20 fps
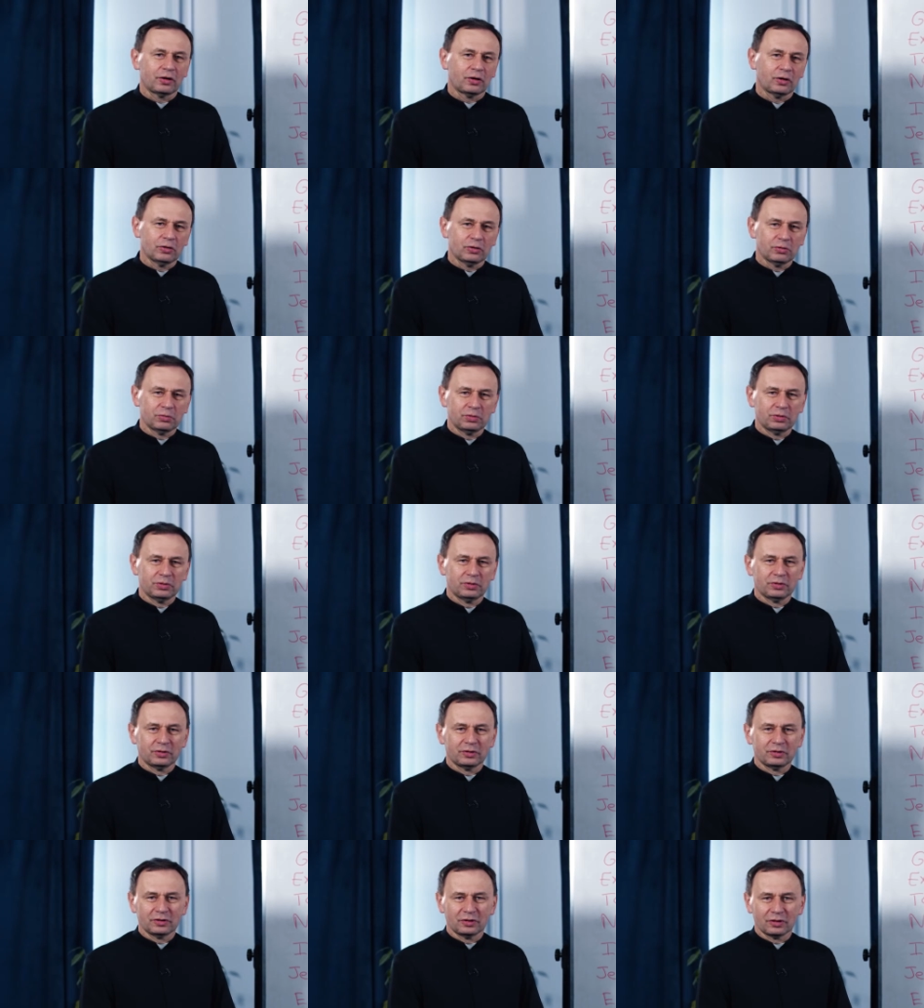hope
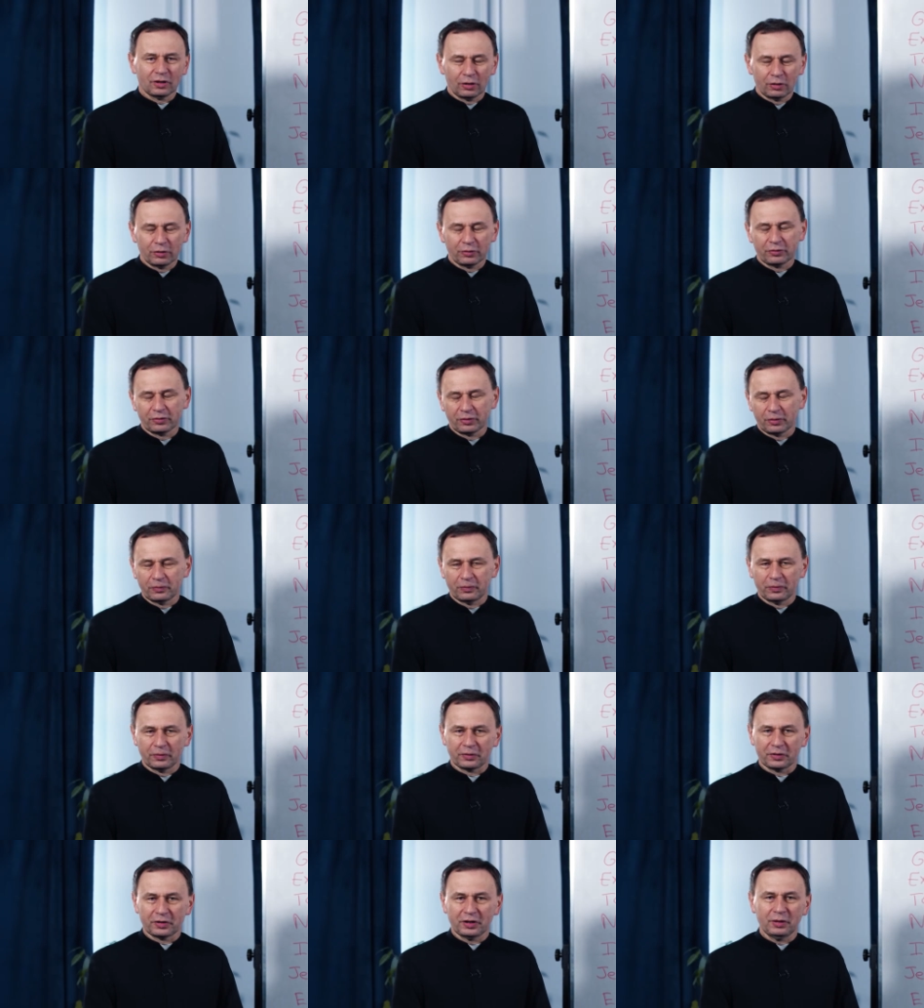also
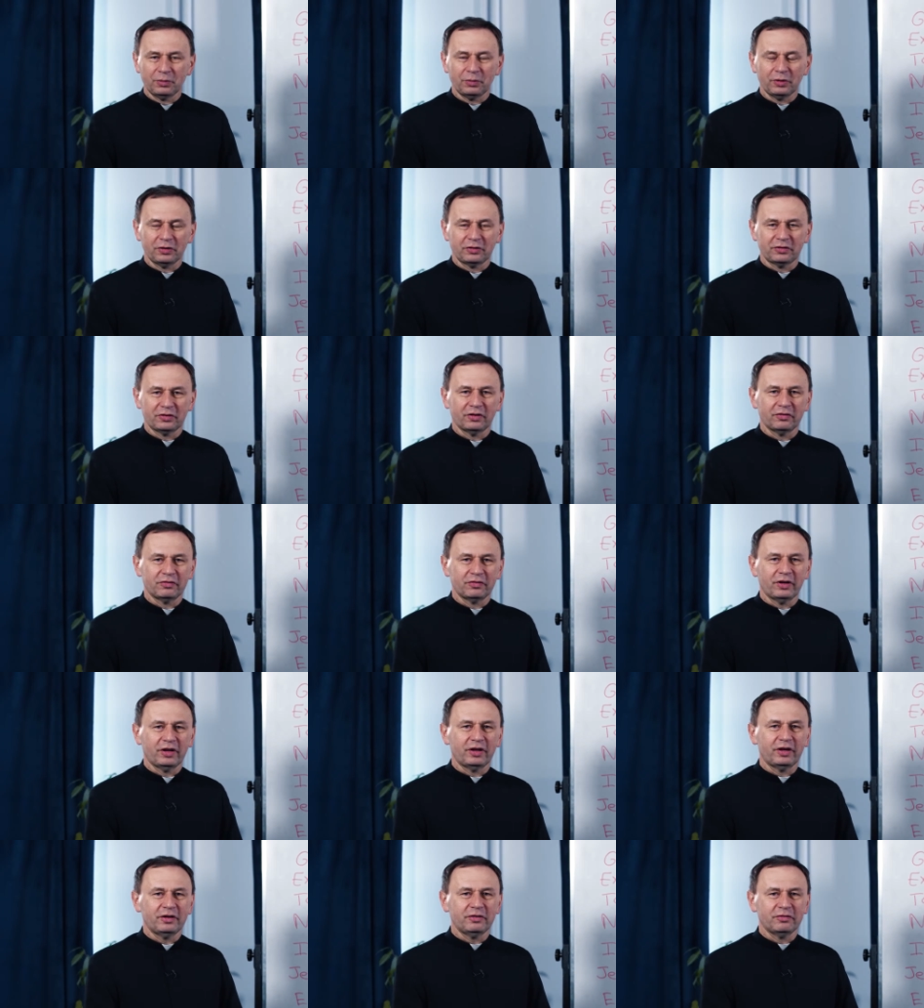for him it's a
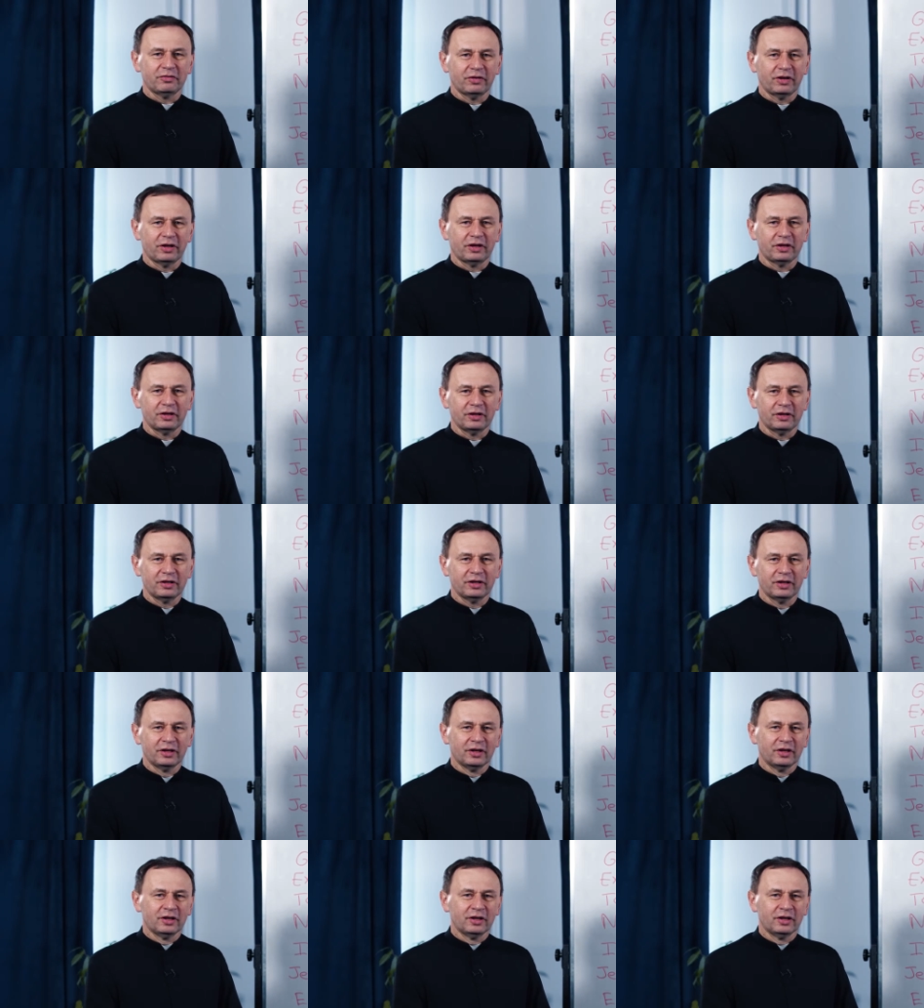very, very